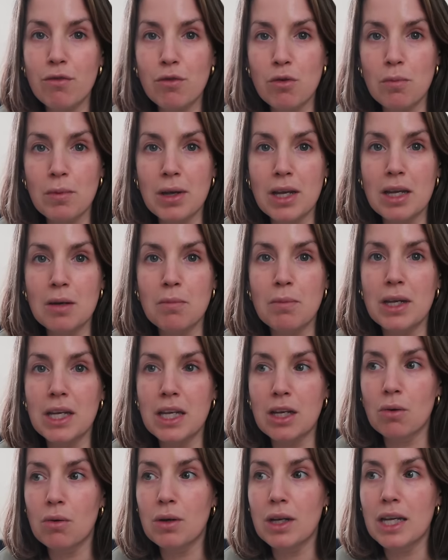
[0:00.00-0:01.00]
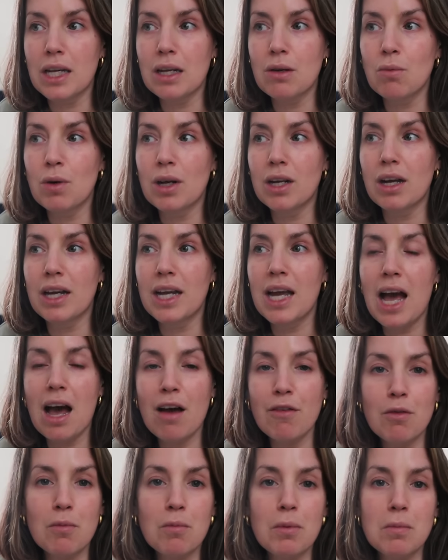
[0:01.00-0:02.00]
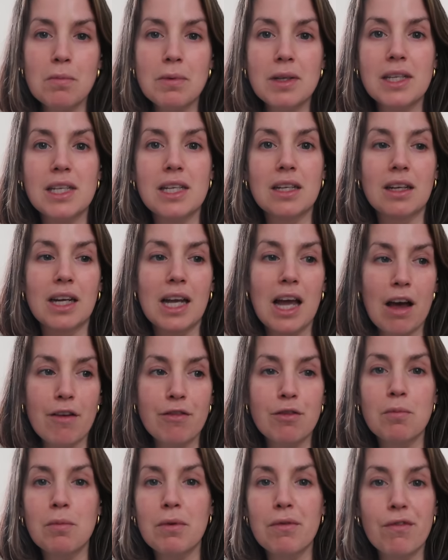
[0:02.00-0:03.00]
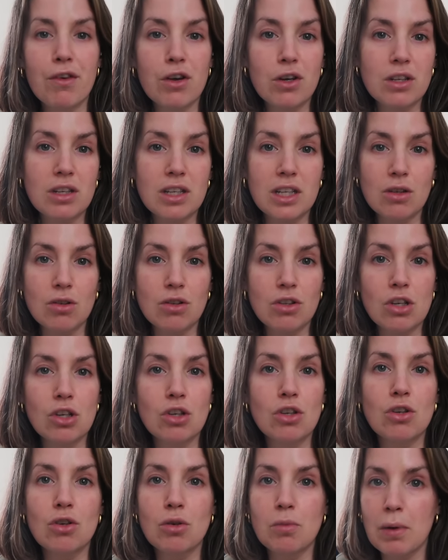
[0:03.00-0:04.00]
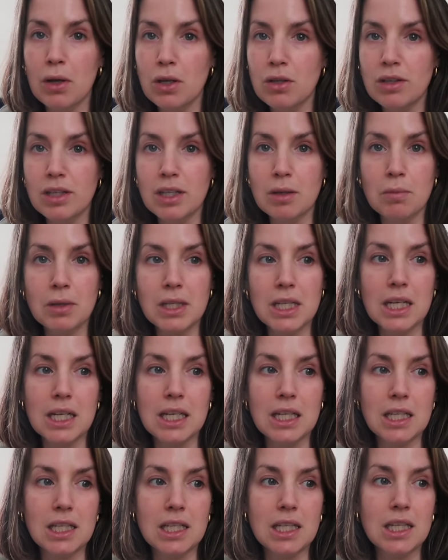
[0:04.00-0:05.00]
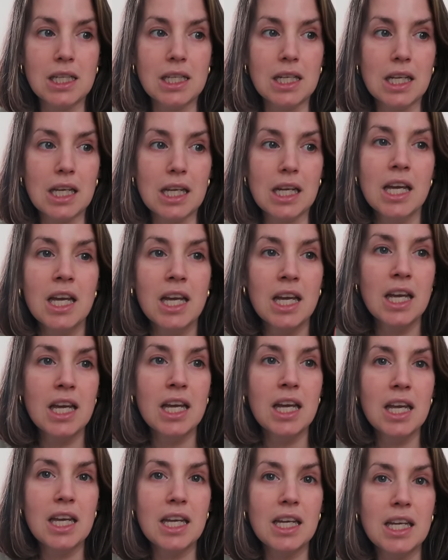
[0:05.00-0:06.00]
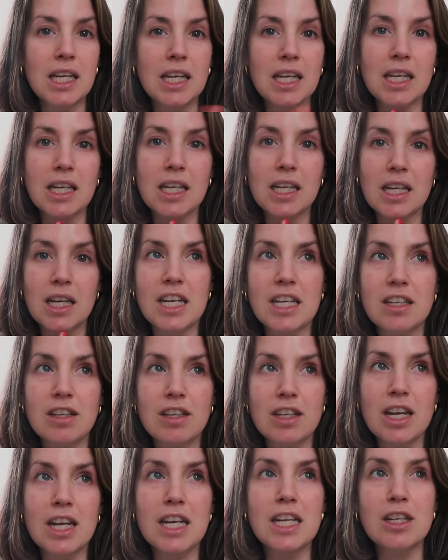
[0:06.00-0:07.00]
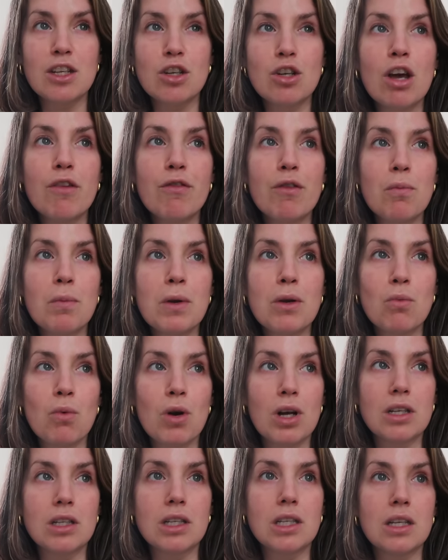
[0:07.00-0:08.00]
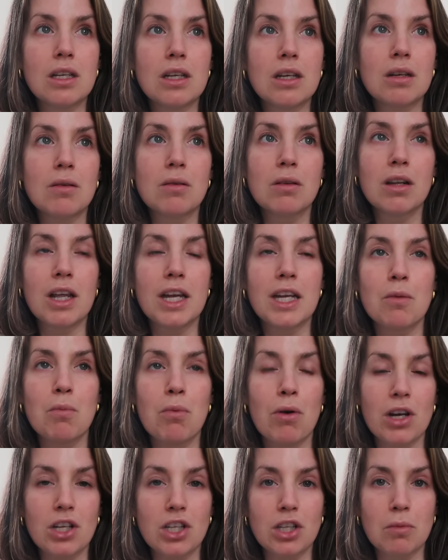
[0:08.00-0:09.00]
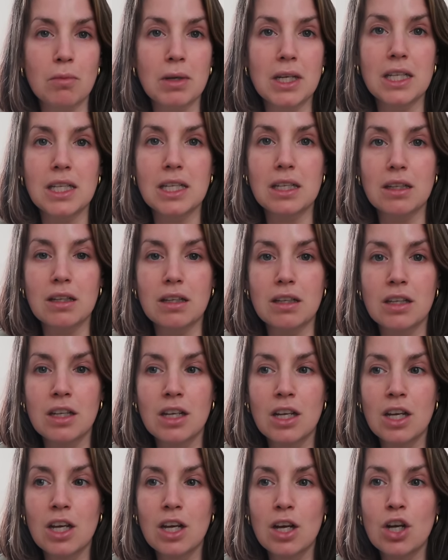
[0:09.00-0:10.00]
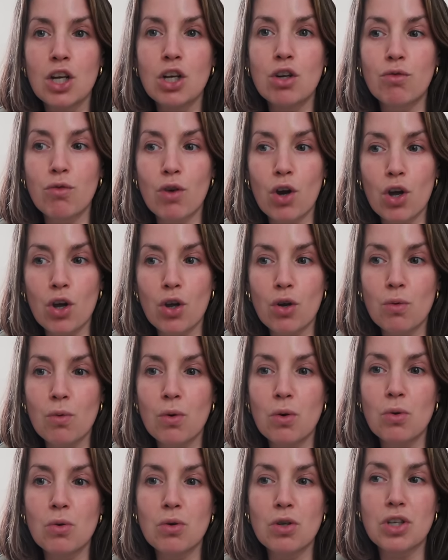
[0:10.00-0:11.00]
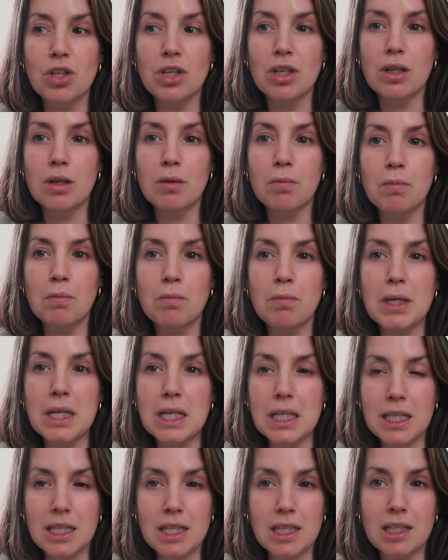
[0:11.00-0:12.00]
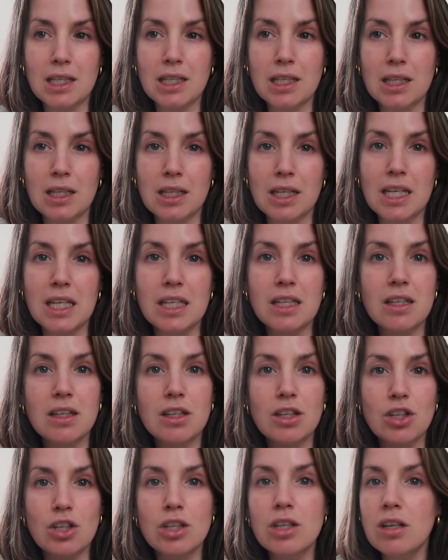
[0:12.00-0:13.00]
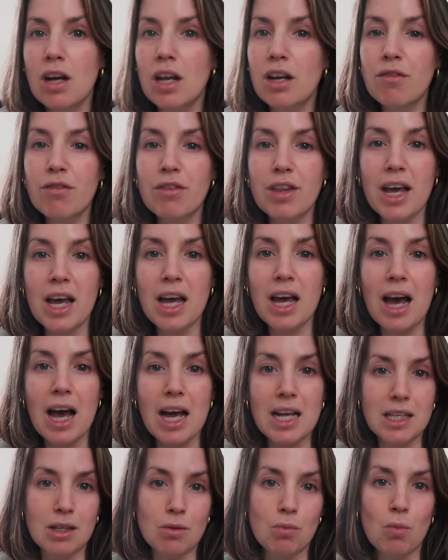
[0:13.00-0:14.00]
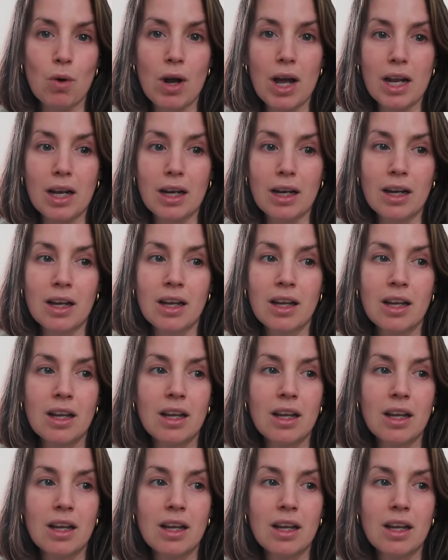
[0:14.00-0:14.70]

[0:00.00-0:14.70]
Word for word: for me, but equally when I haven't been busy and I haven't been focusing on social or posting particularly consistently, he he's he's never been one to like pressure me to grow or to be consistent. He's just kind of there as and when